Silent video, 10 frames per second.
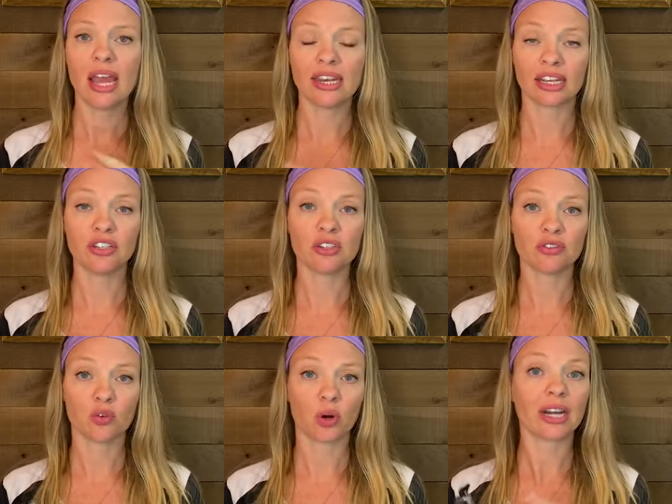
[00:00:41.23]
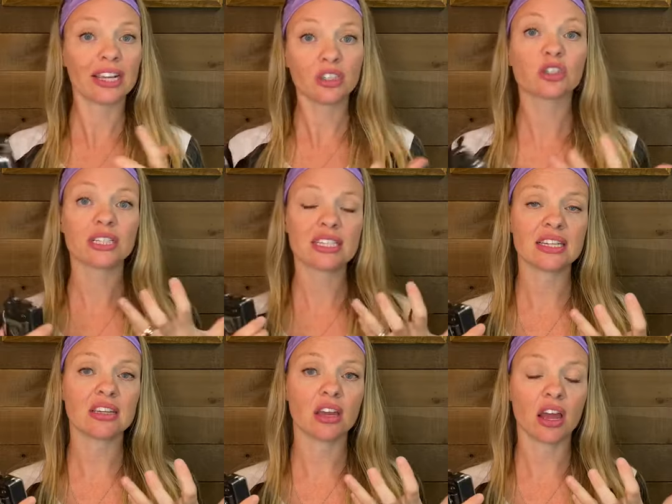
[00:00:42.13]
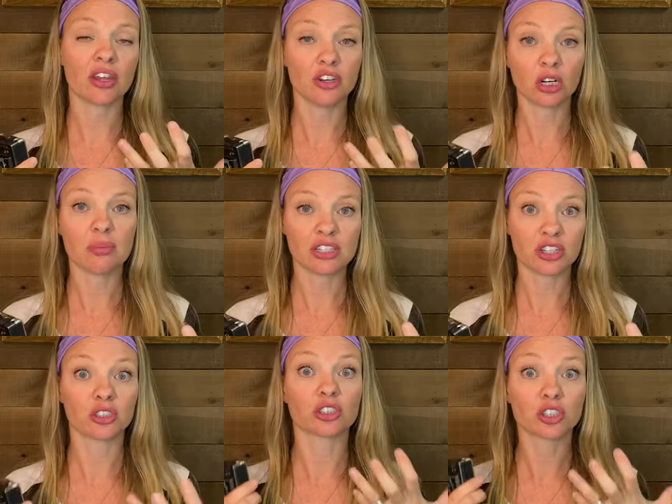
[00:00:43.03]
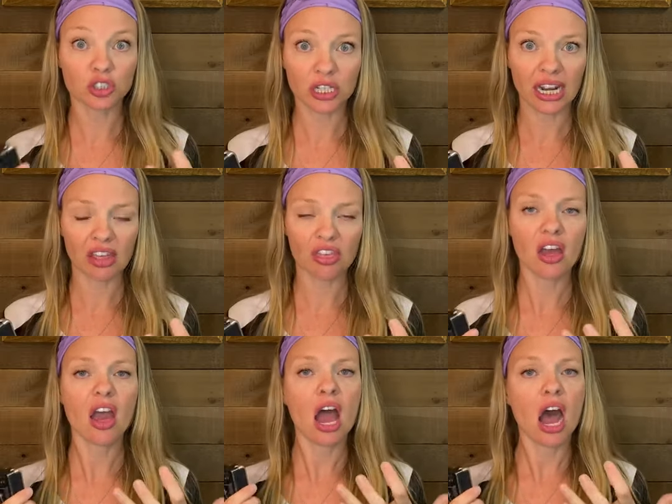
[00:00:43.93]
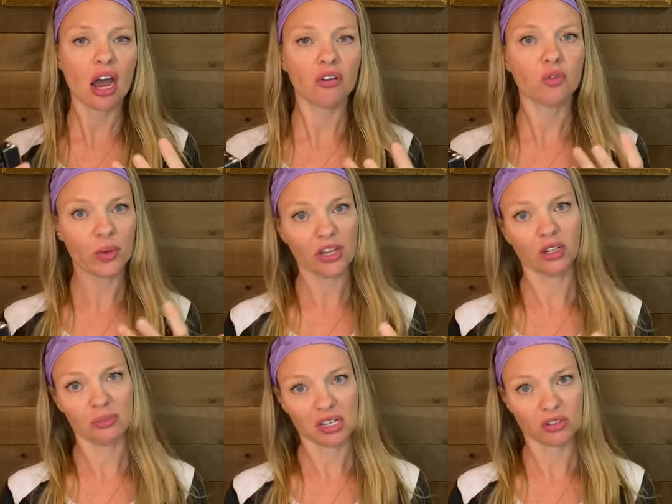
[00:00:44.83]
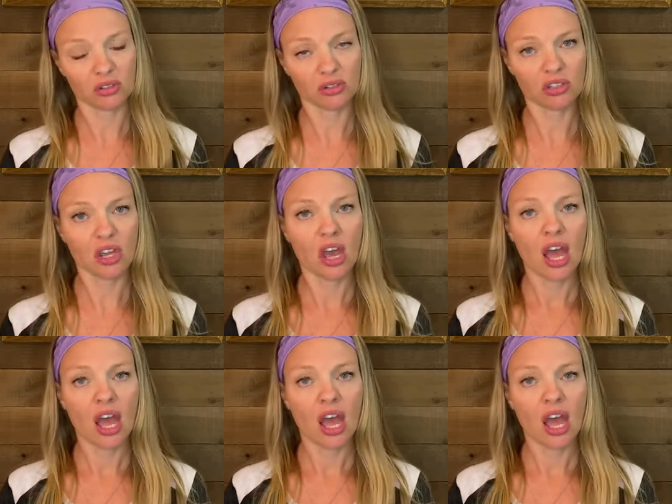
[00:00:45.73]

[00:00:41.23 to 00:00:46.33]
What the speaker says: and I can use it for increasing neuromuscular strength of weaker muscles.